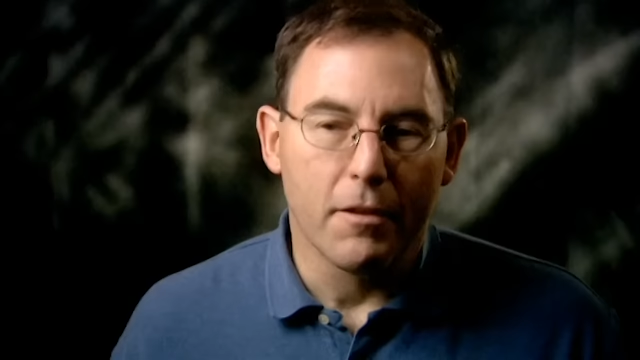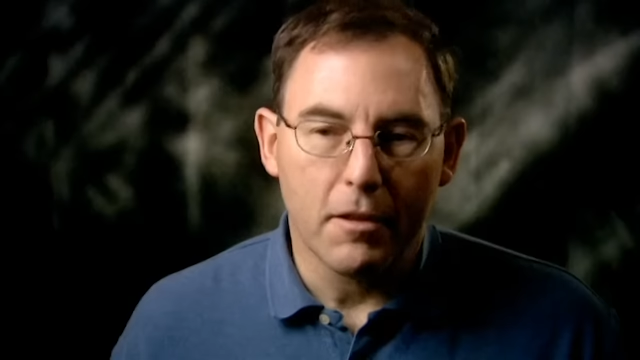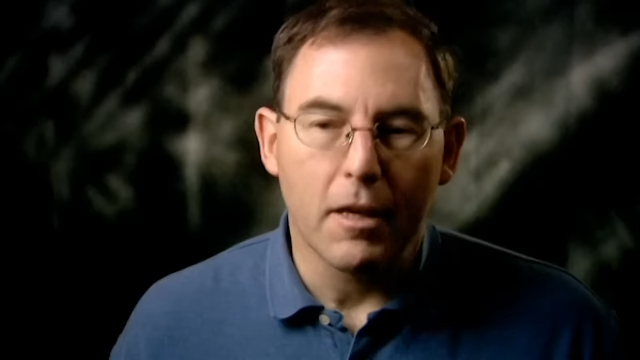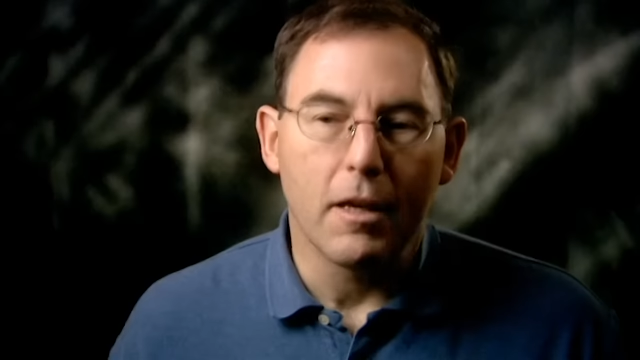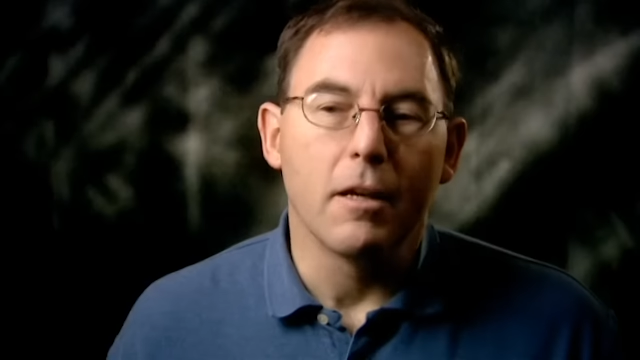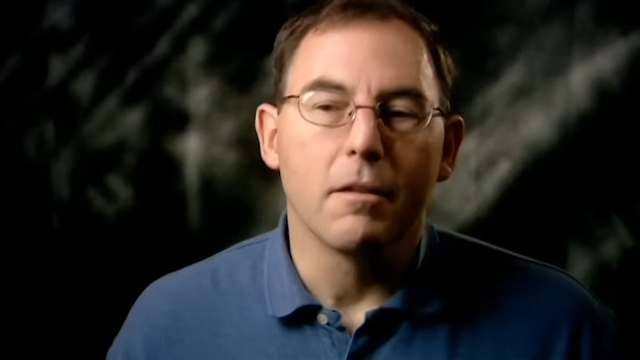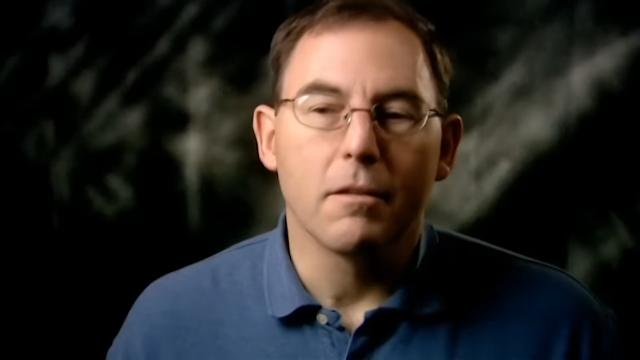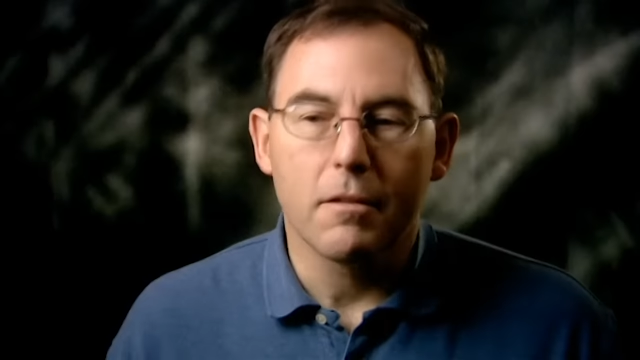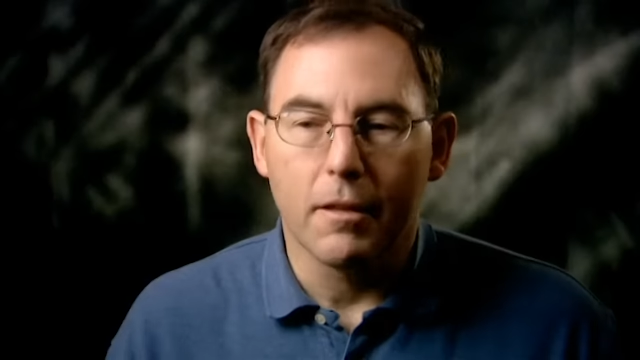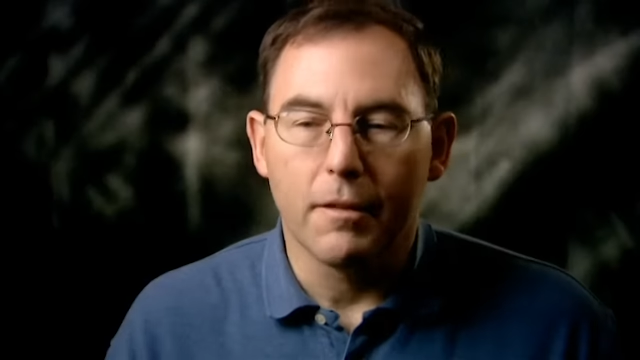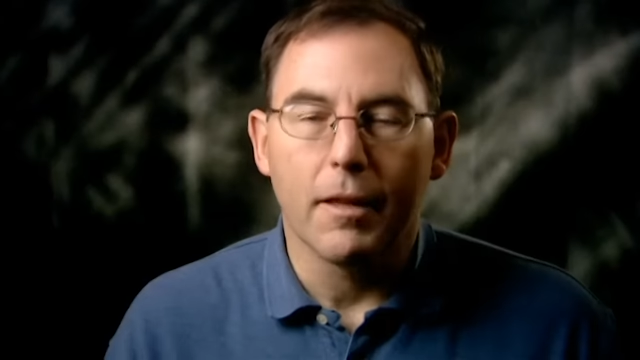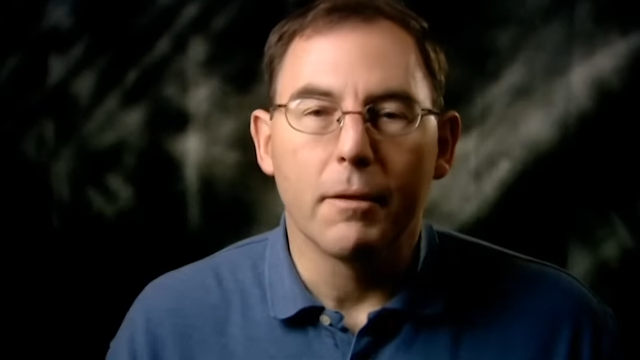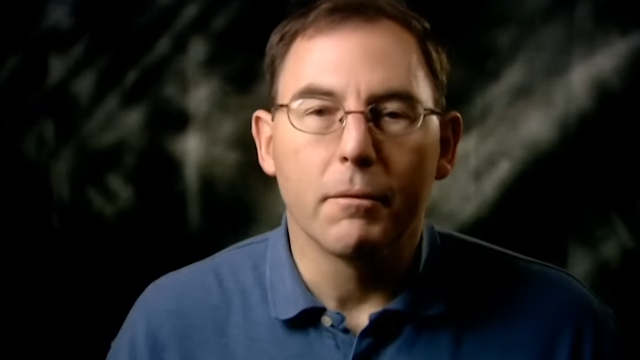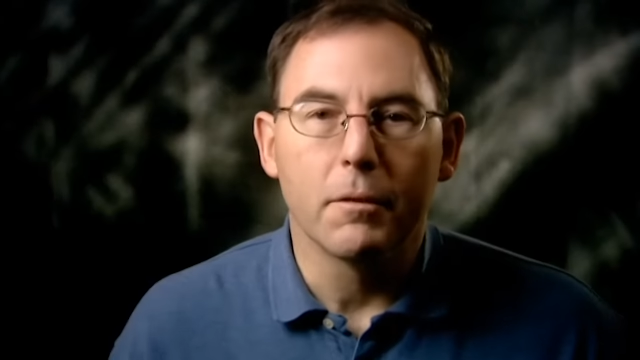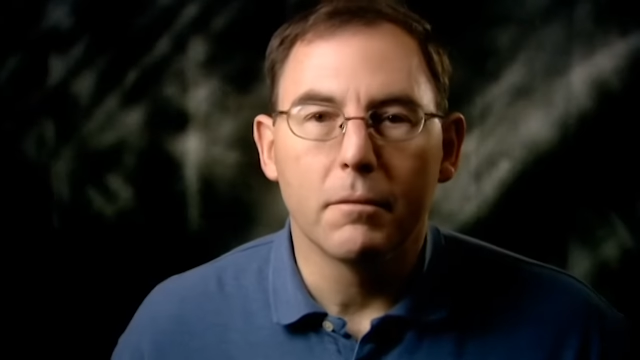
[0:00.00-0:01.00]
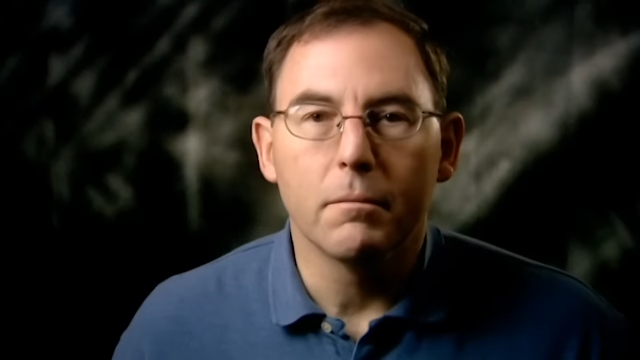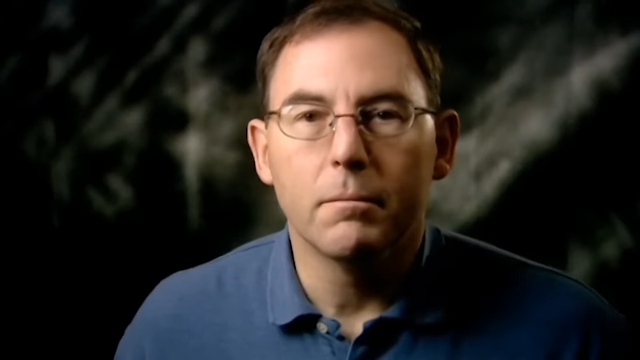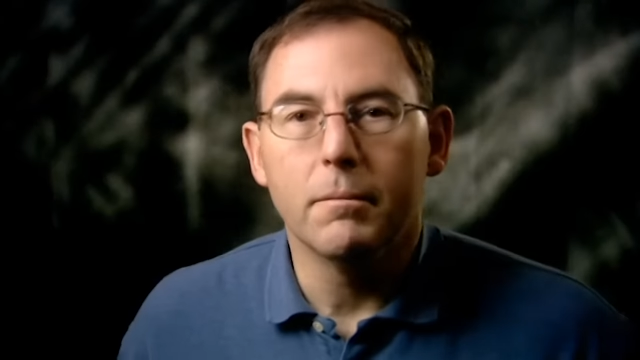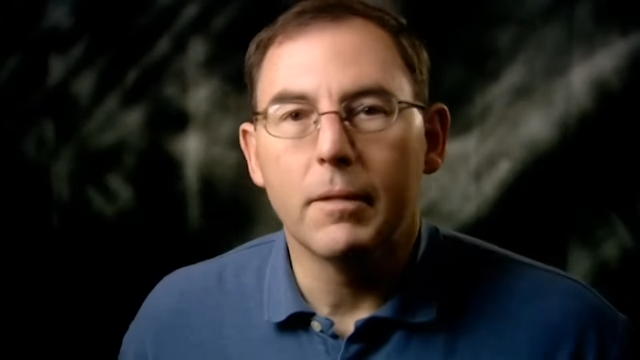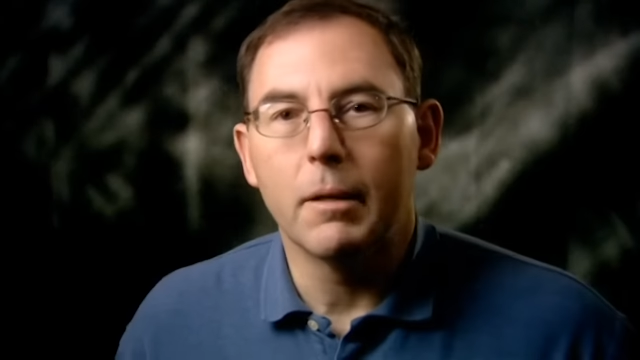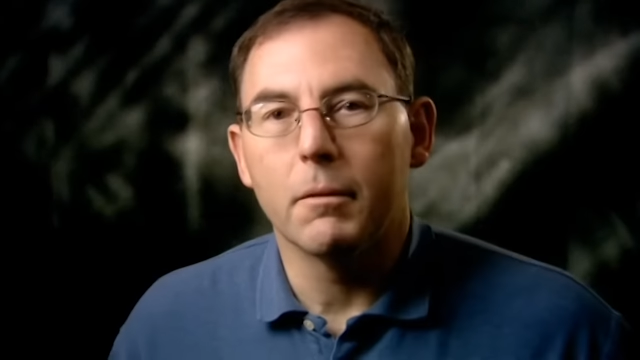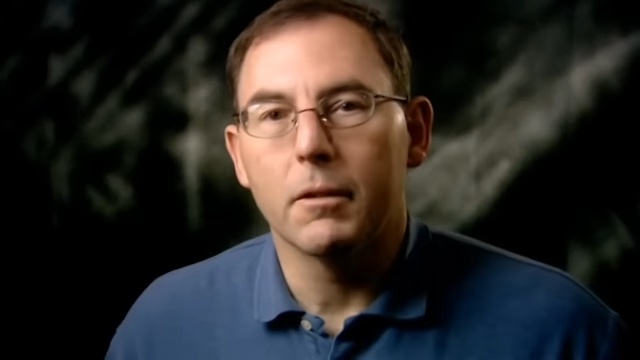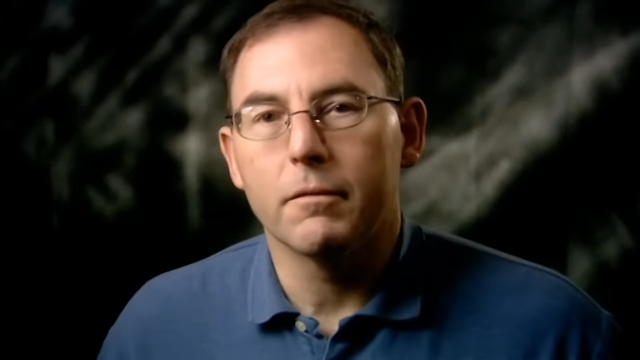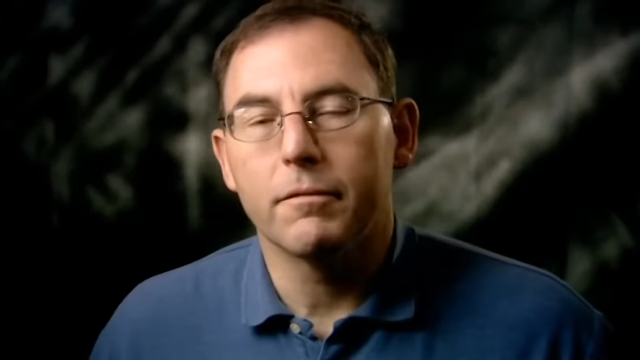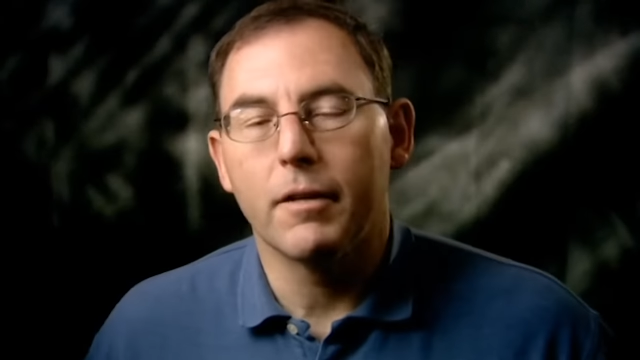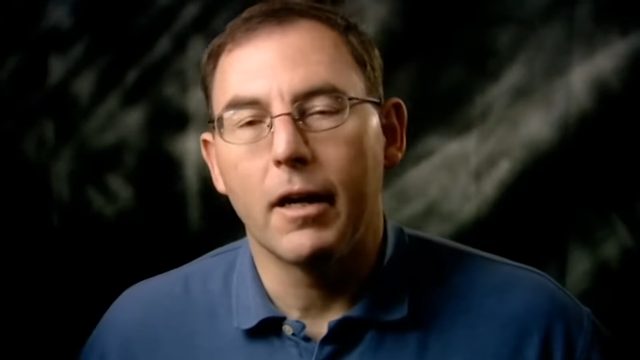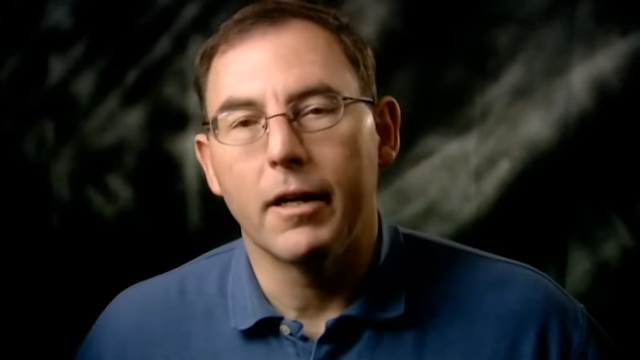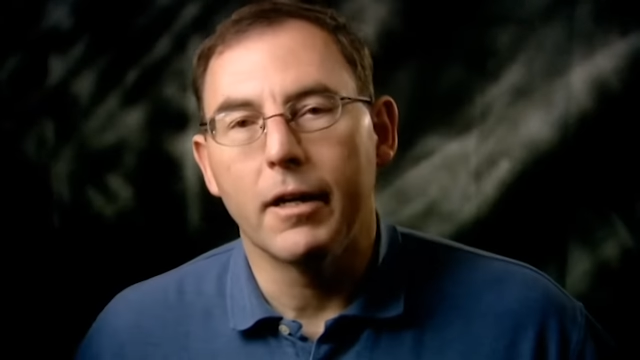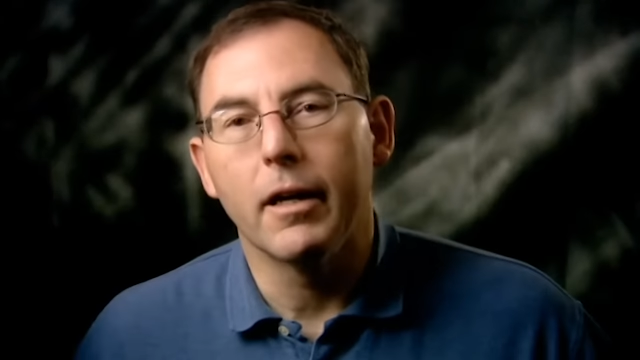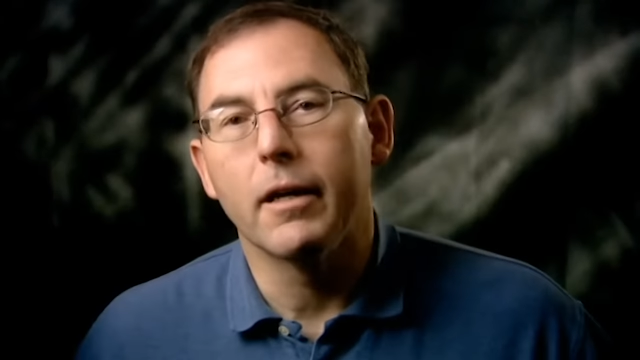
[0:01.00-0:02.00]
skis and they would be able to
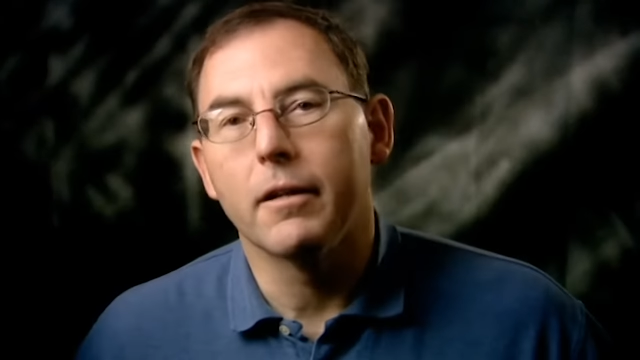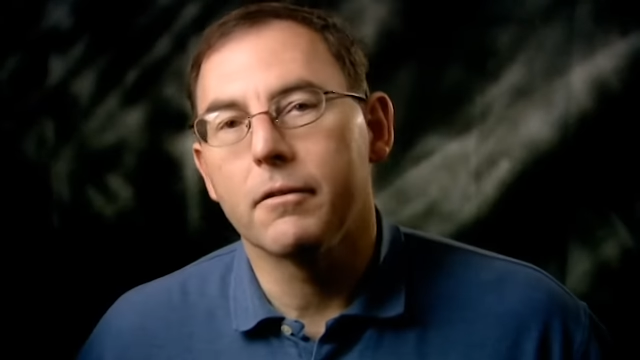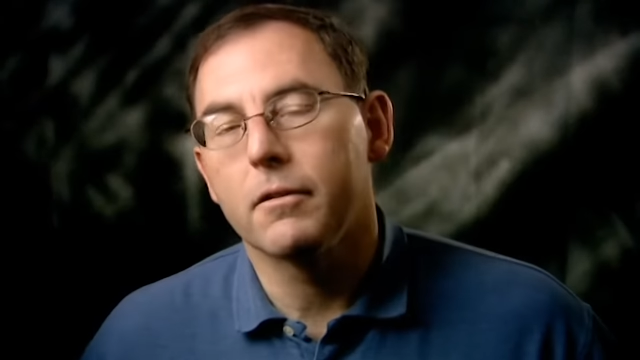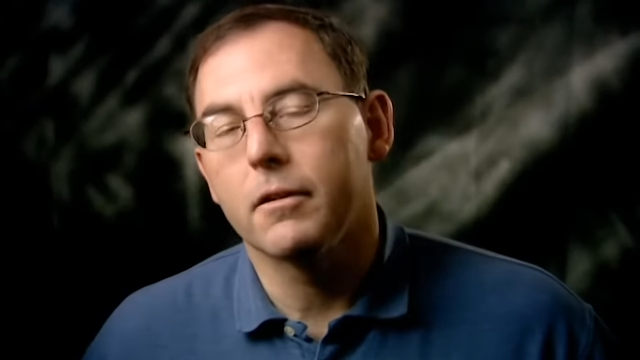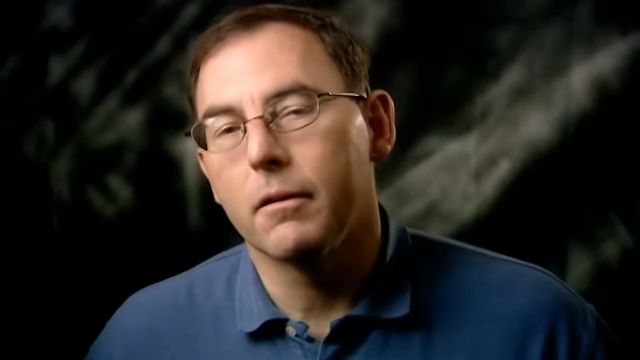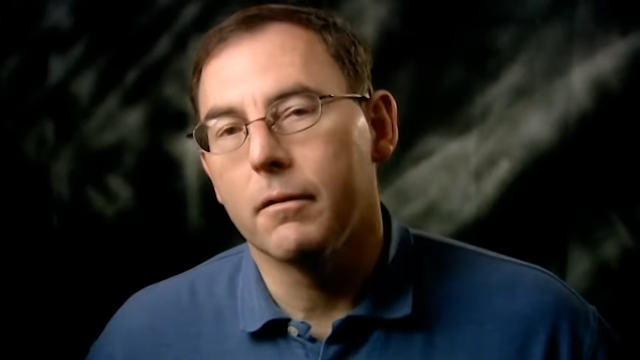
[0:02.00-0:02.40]
find us.